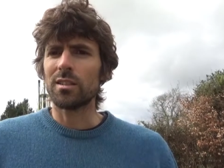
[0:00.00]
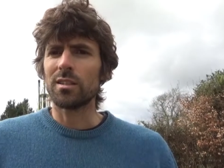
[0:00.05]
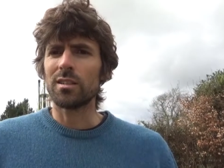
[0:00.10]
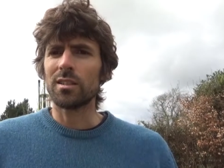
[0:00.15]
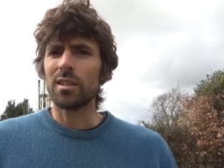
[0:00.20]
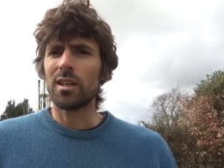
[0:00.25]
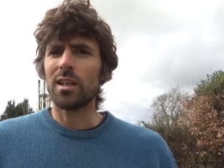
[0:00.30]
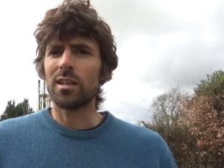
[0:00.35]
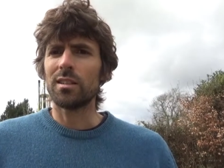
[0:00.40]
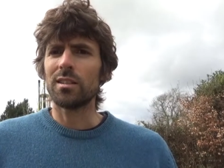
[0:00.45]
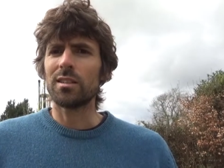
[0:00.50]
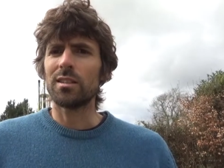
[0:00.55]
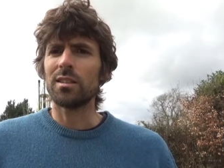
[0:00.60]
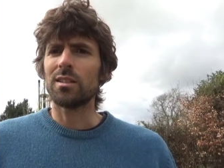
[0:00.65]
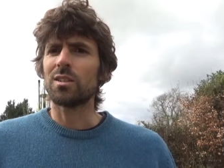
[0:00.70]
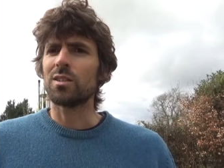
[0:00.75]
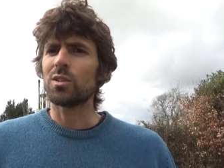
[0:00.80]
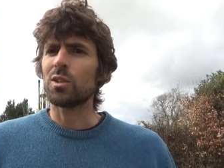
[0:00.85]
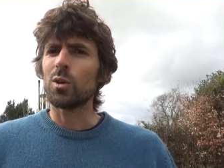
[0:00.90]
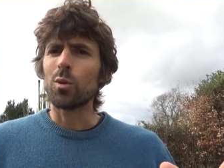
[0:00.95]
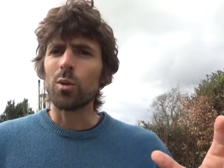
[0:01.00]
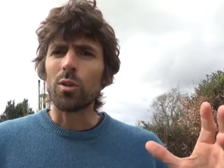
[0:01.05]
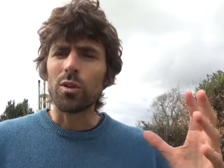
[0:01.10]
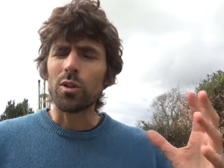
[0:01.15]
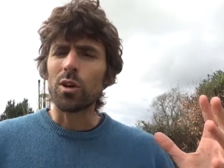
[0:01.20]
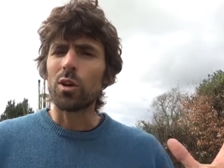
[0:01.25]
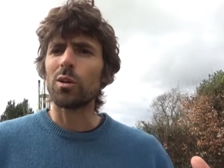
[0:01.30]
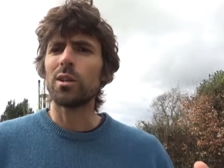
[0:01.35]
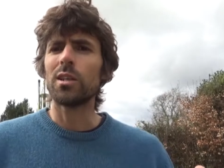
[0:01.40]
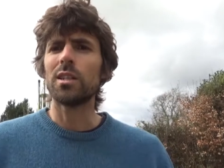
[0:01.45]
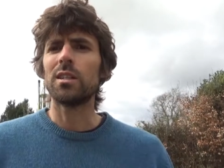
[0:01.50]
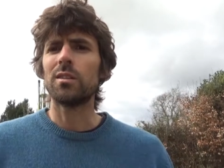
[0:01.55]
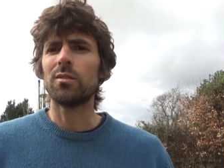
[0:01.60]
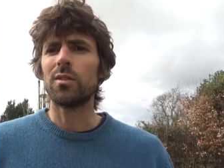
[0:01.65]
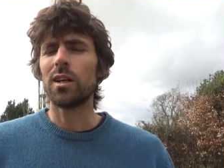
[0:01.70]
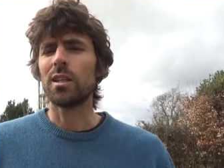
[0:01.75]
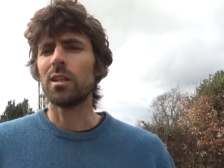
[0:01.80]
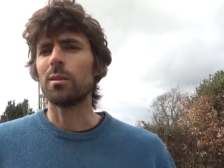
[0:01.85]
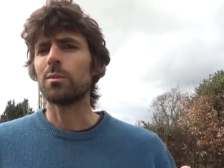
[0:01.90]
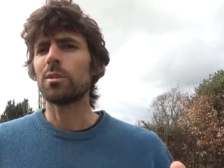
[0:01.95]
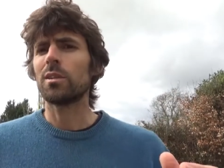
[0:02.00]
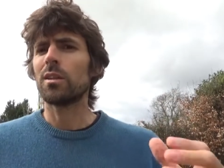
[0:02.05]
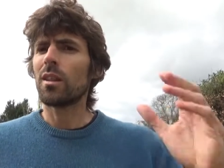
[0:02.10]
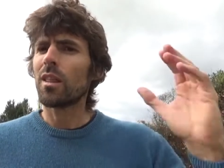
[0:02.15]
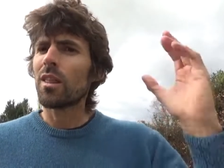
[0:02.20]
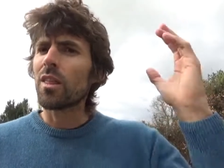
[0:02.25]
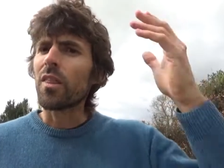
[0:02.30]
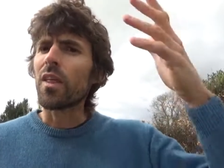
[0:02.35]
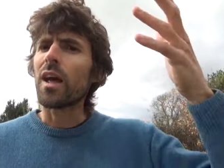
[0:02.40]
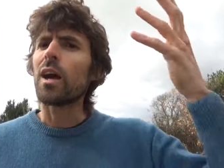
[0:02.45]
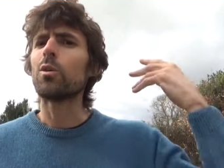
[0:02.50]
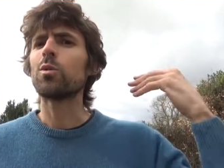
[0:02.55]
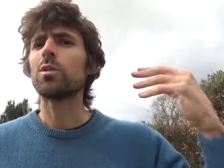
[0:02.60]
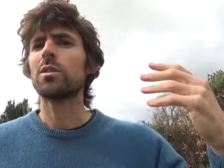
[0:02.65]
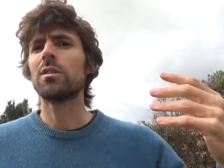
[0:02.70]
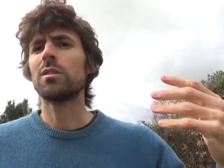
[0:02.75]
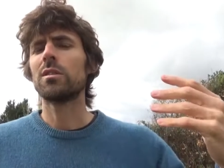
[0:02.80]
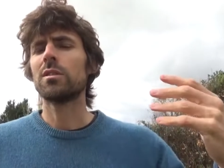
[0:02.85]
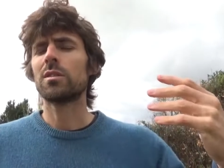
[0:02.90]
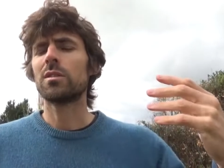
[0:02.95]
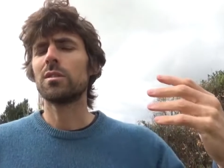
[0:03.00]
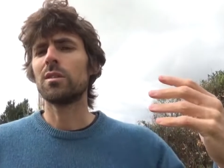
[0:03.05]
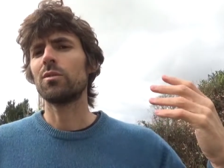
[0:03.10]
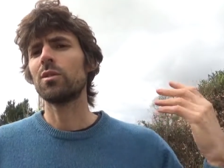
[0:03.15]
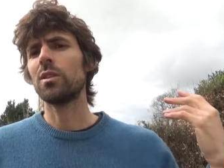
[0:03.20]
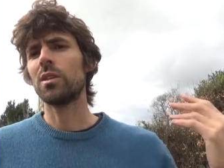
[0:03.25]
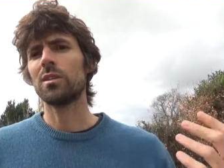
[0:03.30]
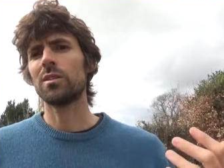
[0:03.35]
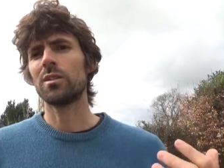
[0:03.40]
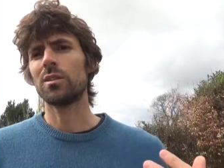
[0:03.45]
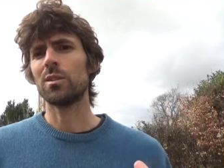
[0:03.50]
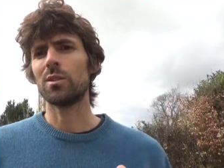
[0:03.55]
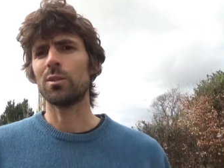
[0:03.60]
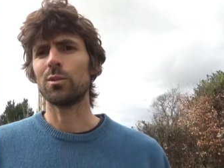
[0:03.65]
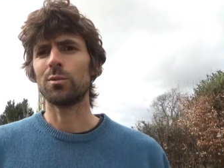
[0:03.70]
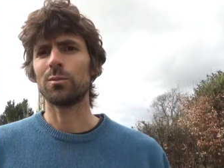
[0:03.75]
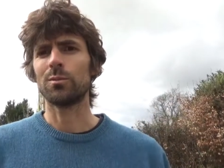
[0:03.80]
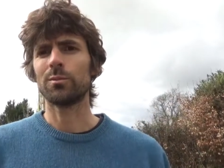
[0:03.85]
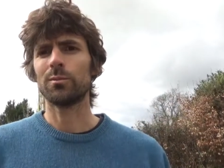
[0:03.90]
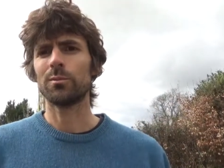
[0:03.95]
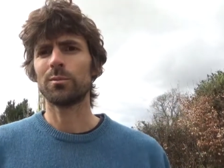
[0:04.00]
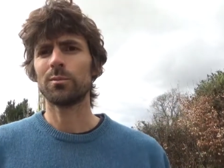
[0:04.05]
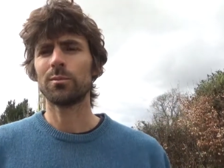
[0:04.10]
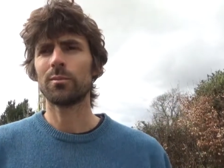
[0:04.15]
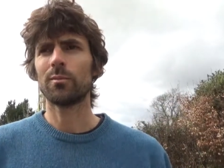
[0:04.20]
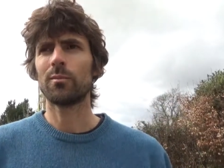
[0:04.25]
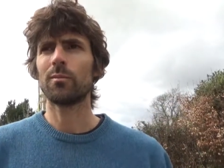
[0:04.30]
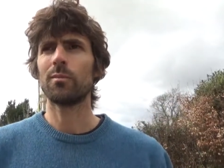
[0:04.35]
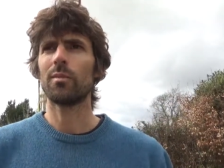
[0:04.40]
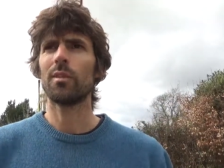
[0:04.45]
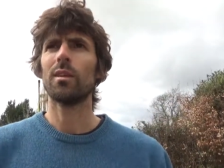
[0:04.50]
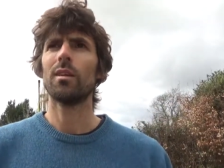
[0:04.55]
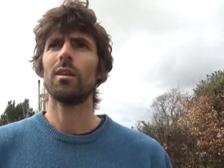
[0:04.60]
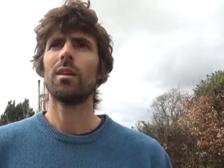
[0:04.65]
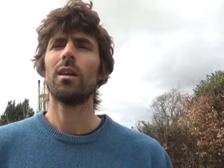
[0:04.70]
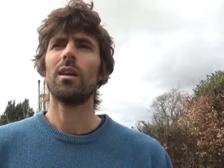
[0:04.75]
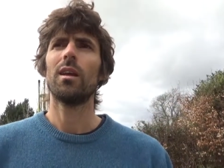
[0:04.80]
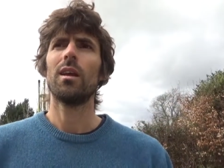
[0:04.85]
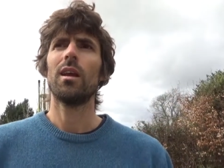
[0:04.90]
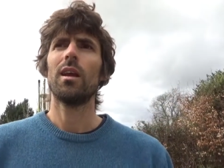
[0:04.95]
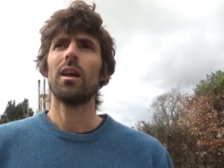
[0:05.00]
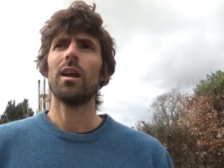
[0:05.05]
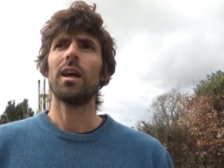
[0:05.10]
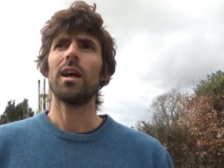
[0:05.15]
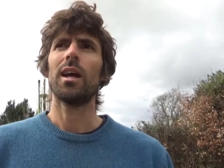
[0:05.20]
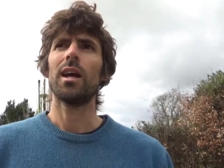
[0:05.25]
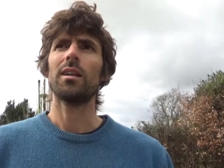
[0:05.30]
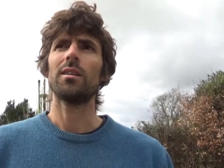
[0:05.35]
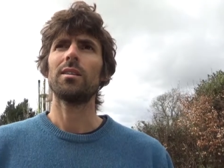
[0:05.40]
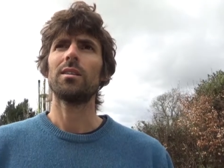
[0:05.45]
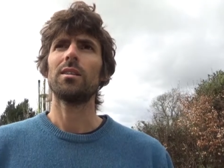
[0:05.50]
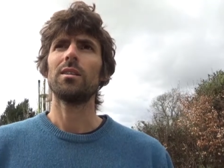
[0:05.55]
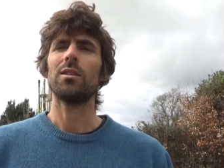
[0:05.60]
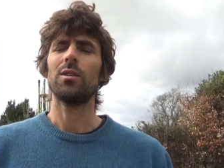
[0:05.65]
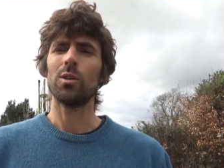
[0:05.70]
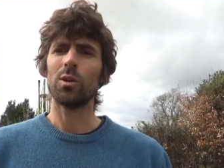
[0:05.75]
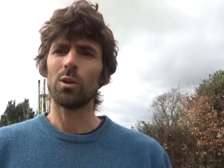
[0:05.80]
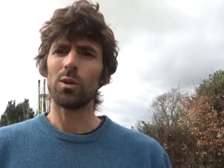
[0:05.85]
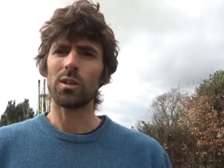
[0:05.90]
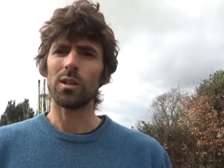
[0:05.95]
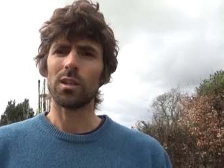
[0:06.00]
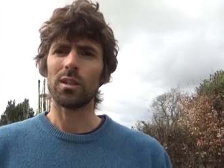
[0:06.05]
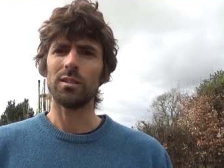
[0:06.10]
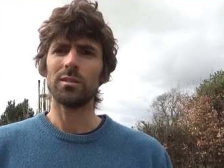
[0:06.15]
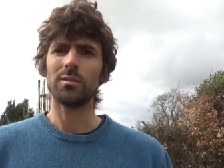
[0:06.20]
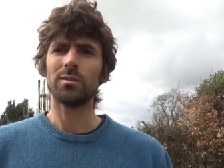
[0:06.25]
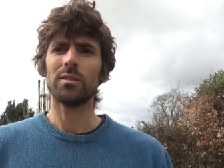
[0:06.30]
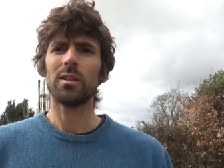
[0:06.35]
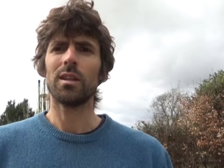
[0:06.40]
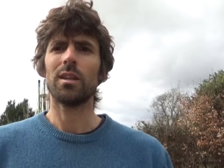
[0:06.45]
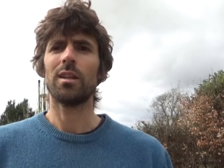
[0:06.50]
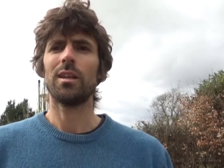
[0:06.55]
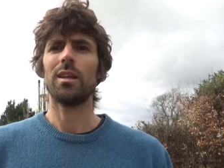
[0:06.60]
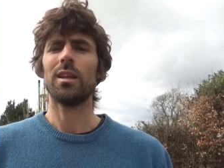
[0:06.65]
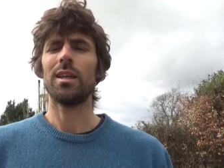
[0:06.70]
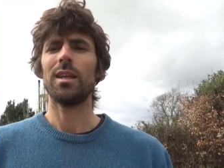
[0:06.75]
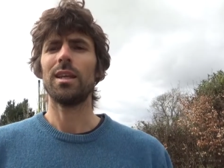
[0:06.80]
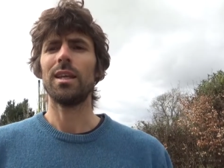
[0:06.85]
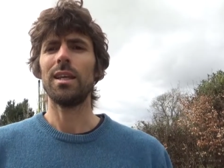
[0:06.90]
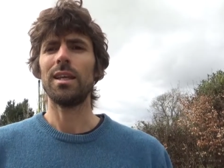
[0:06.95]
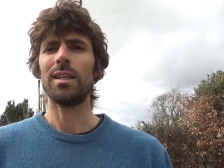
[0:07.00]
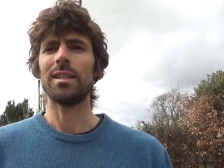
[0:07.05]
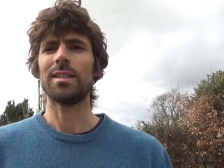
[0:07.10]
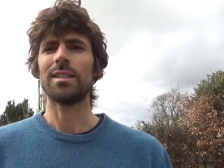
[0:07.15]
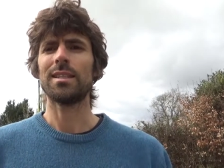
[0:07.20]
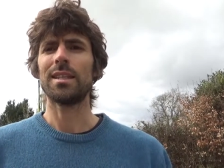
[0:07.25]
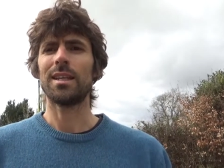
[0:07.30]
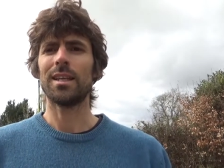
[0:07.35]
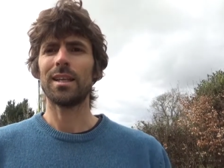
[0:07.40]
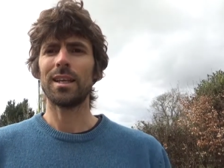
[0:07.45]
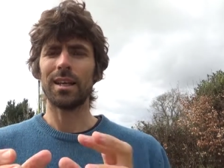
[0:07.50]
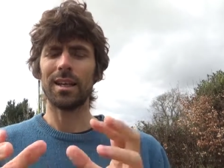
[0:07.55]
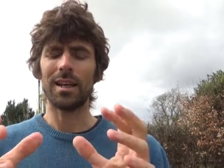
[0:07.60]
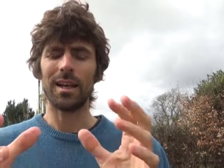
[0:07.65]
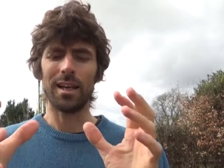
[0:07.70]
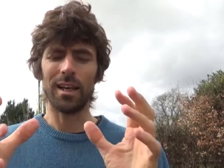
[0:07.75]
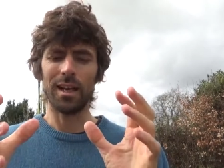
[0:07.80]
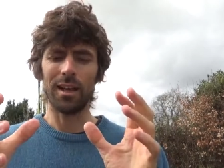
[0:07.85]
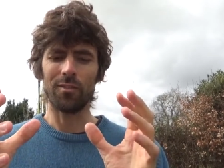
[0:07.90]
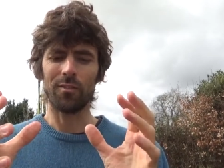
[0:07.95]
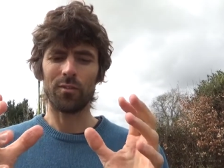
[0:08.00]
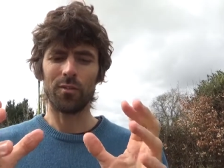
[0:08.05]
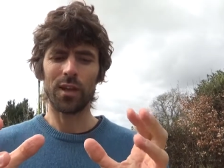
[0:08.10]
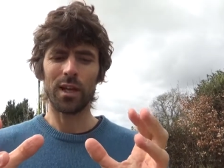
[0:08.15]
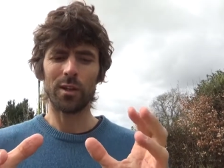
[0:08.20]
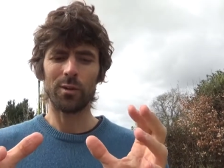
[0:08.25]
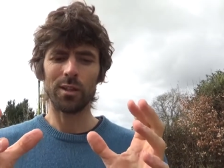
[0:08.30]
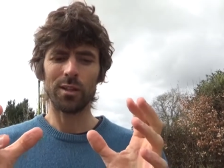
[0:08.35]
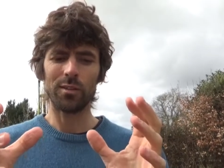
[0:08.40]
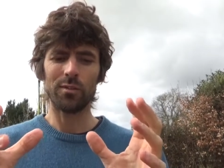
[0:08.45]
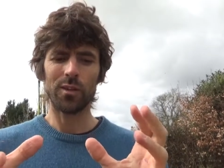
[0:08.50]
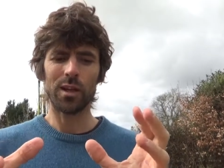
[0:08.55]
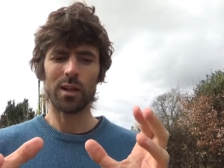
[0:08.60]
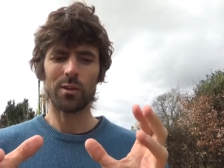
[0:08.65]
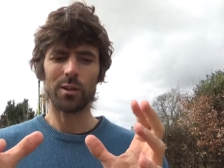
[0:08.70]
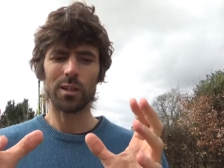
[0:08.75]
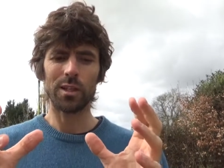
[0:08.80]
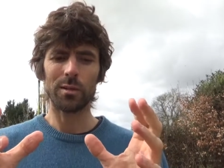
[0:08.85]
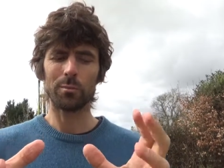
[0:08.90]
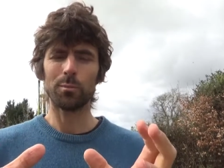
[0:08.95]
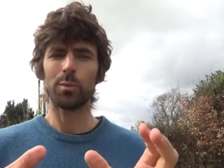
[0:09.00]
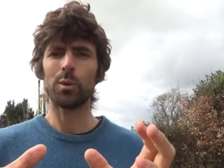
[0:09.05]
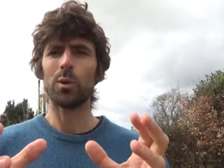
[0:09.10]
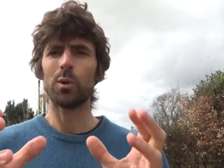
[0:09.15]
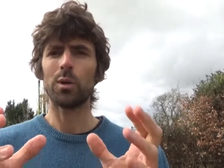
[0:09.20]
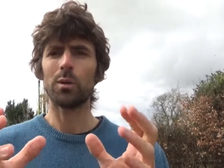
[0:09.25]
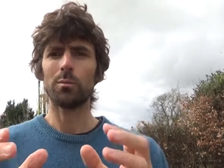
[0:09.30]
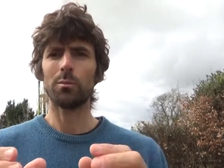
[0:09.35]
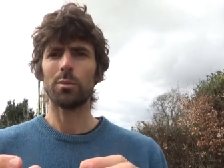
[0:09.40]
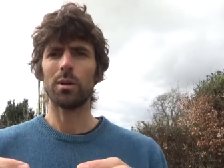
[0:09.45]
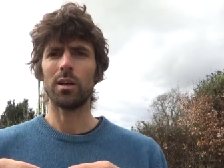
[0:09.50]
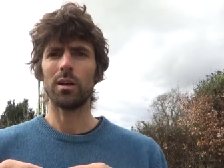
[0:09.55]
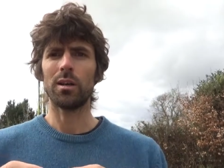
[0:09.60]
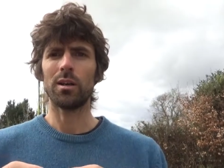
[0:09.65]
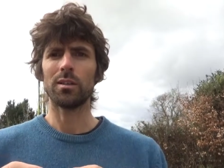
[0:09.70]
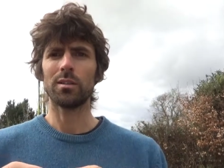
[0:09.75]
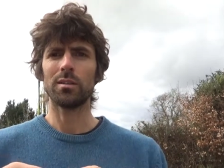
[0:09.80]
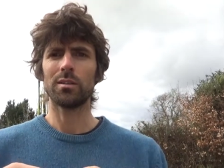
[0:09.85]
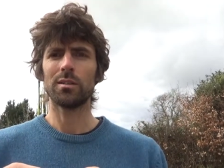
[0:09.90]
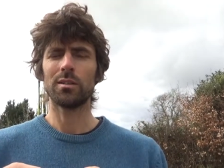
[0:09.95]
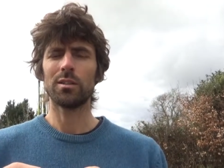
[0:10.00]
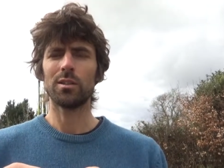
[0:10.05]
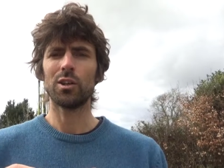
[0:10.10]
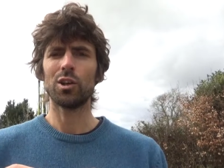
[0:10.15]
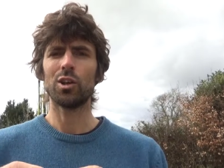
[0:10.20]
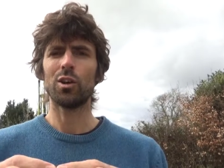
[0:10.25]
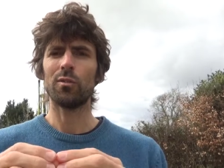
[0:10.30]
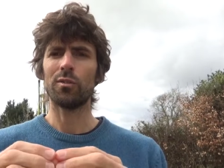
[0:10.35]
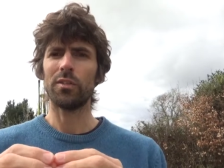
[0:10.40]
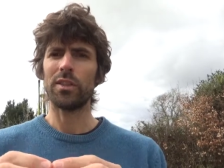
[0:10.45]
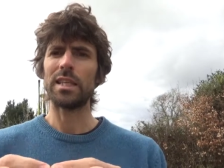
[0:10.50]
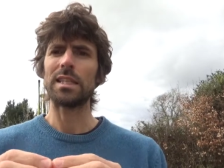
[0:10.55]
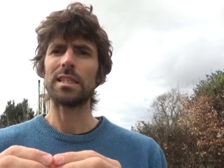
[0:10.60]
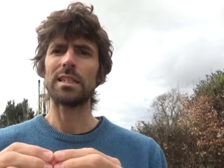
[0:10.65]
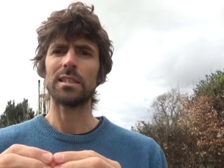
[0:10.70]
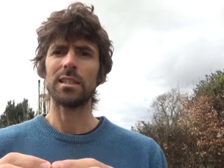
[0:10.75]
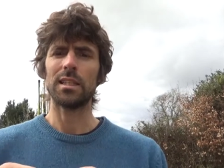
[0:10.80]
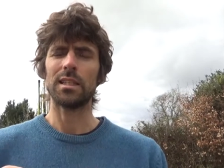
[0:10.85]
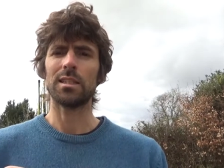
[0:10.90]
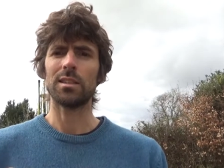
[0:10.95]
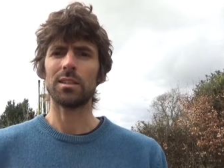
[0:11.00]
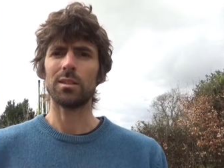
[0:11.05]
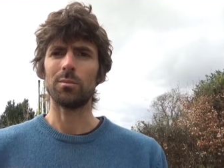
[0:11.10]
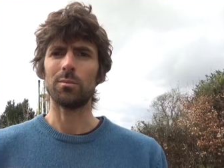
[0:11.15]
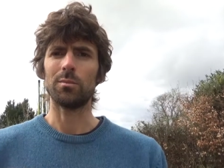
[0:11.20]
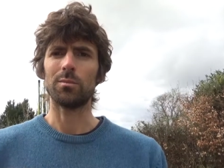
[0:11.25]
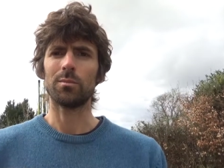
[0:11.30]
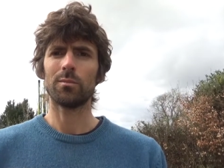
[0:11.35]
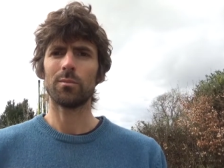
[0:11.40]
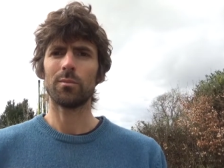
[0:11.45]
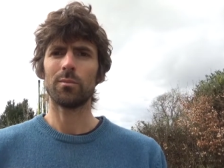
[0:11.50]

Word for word: and sciences so thoroughly developed thousands of years ago. And yoga is a very, very important part of this system.